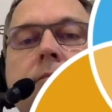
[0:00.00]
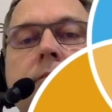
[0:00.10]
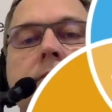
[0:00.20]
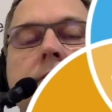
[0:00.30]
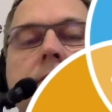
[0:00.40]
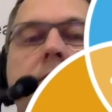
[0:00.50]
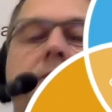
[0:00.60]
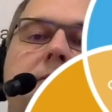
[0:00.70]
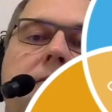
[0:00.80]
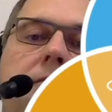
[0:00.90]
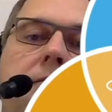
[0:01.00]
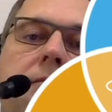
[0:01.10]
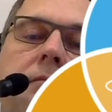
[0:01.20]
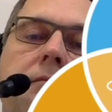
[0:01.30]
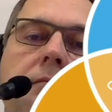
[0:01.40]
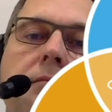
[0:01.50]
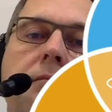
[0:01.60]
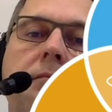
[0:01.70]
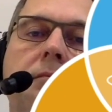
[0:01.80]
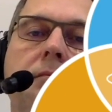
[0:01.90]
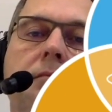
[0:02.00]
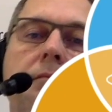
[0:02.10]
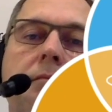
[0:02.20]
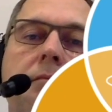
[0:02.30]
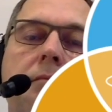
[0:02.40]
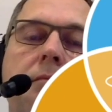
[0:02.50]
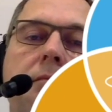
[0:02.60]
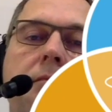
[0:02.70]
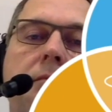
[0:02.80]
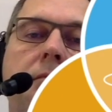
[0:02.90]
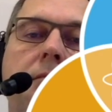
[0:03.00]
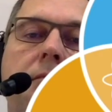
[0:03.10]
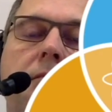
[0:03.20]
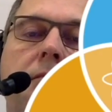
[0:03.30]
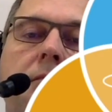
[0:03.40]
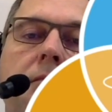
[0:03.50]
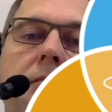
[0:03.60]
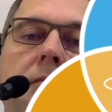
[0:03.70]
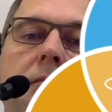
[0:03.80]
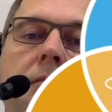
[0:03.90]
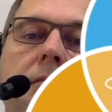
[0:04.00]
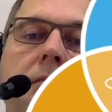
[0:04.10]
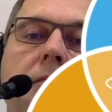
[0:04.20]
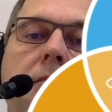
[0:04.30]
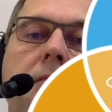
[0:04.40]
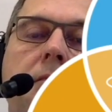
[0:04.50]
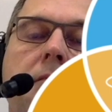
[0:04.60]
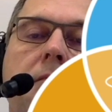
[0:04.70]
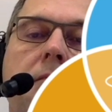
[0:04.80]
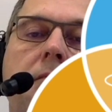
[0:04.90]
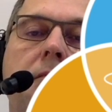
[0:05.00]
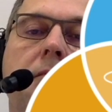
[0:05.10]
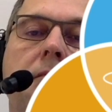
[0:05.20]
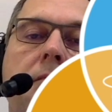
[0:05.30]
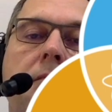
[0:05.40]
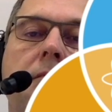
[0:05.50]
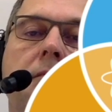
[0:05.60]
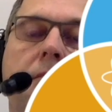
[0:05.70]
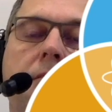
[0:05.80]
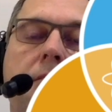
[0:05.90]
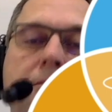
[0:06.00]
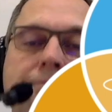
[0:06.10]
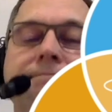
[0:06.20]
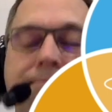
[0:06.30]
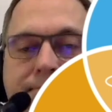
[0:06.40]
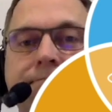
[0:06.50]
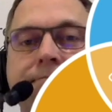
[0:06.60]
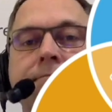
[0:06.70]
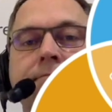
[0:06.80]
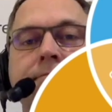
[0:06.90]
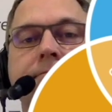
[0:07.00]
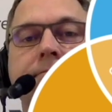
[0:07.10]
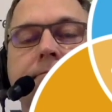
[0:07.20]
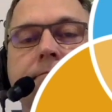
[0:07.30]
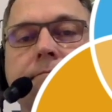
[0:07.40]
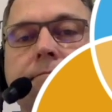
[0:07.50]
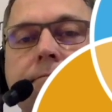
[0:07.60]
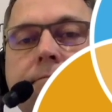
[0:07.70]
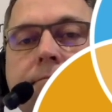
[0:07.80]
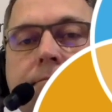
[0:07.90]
(not speaking)